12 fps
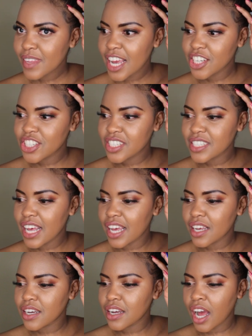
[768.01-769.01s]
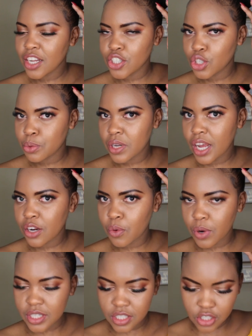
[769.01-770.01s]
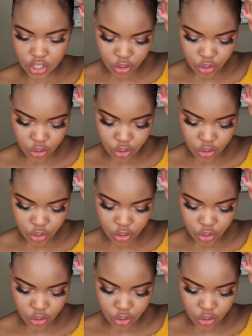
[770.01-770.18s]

and she's like, undo it, I don't want it.